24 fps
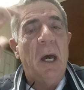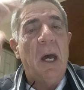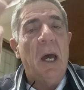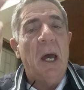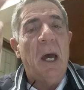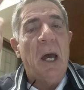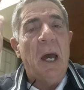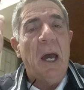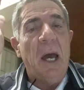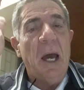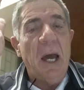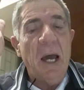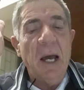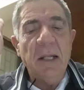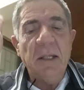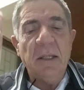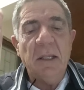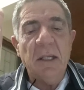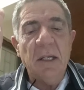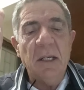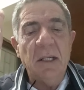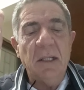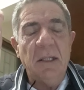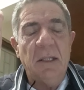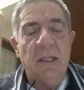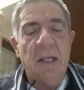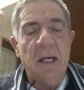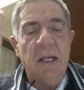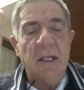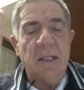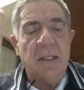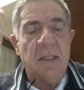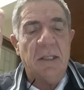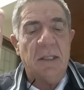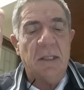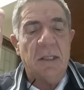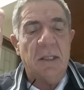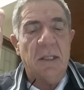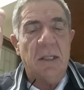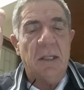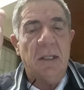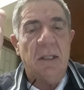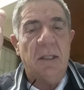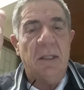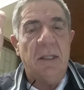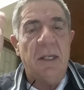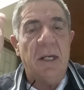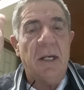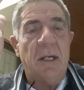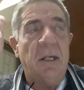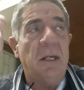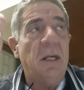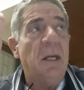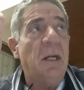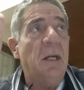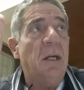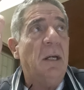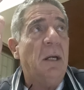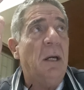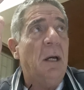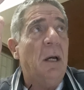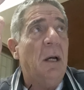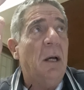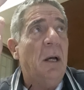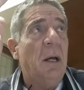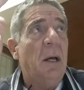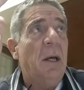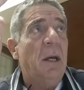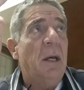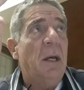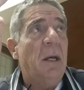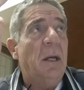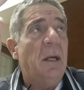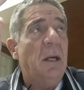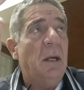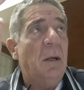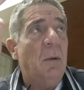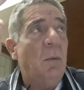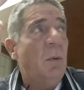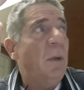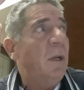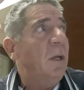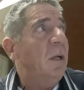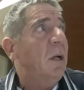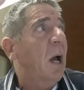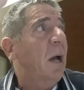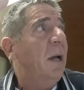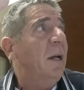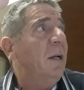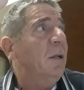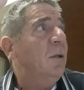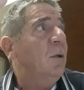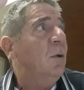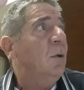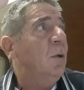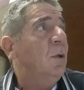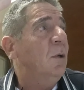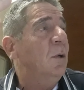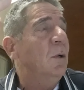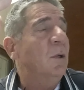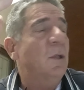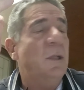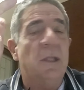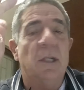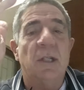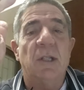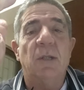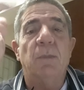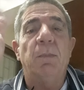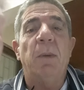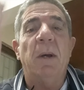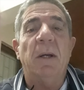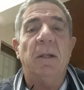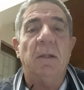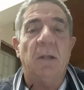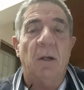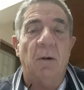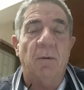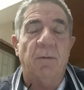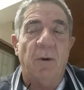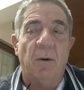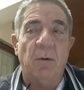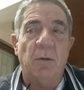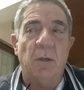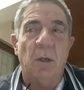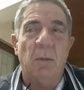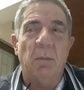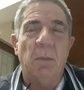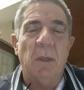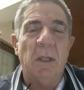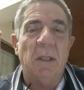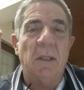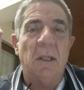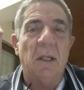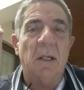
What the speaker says: And in this technique, we're going to use the spectrophotometer.